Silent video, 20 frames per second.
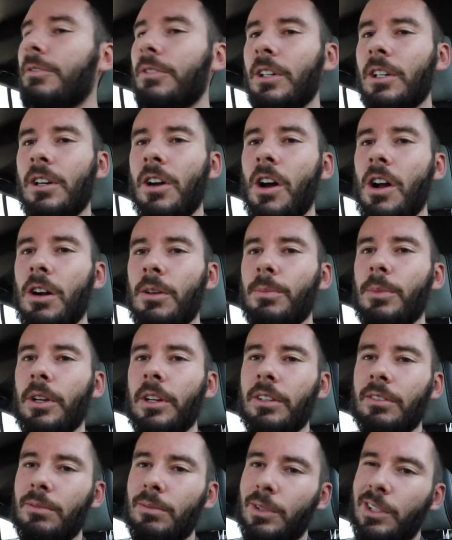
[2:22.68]
for a car,
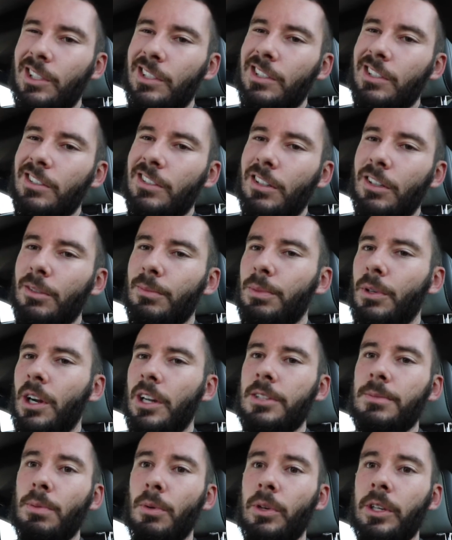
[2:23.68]
but when it's a certain
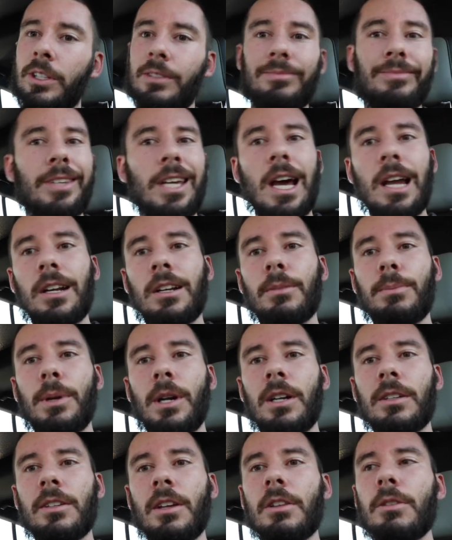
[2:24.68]
price point, you got to
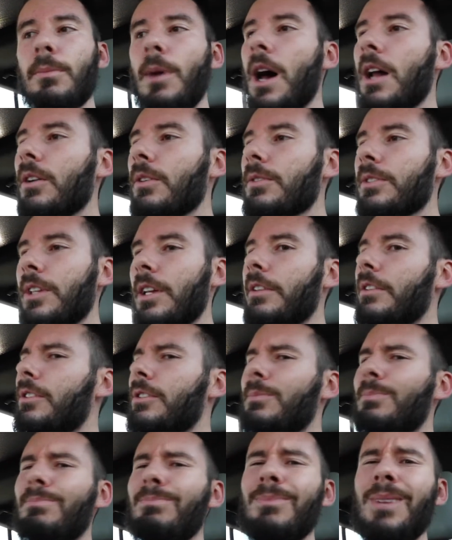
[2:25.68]
compare it to other models, and
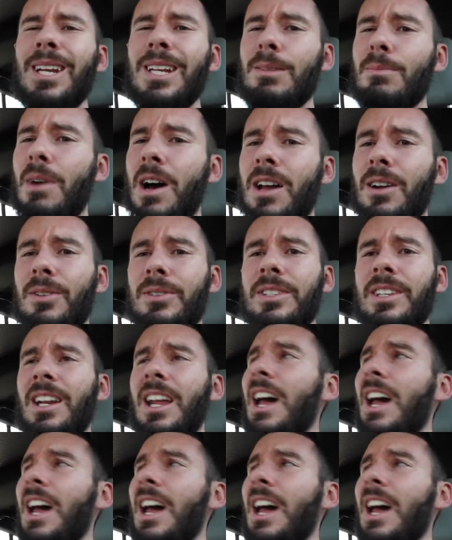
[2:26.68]
there's many models that